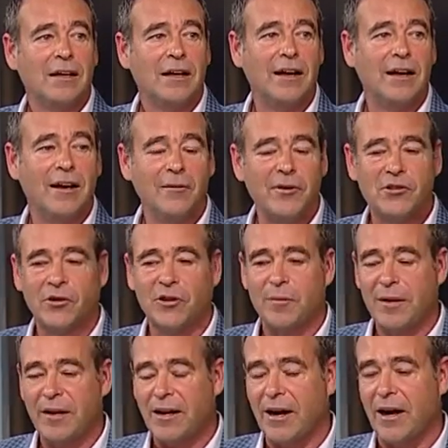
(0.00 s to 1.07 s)
We took her
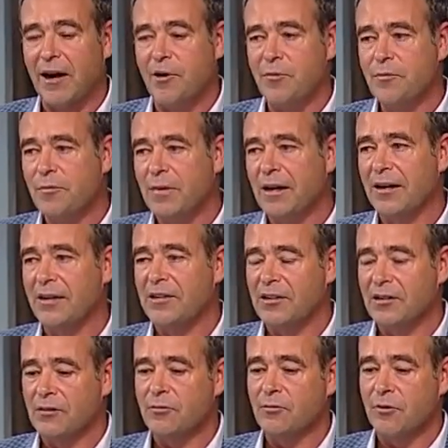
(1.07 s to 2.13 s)
back home and to
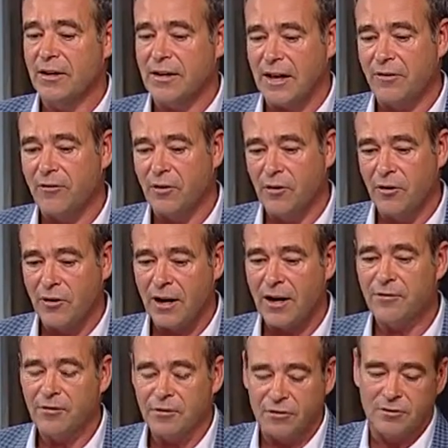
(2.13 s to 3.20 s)
recover her
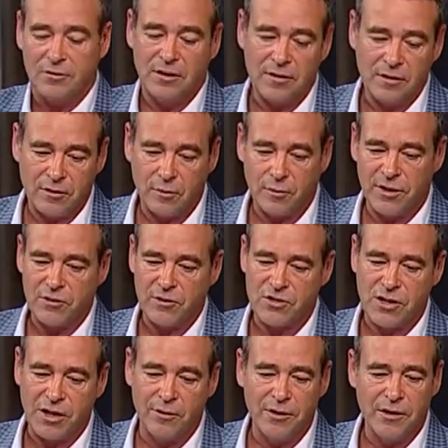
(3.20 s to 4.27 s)
after a week or
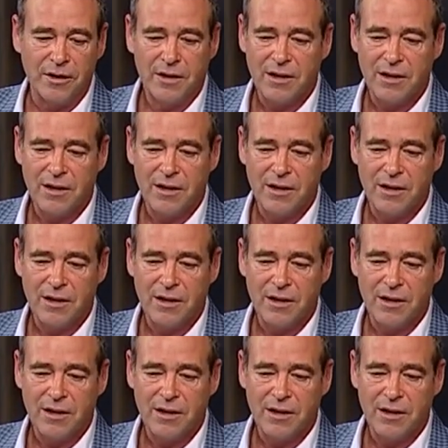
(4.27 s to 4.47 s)
so,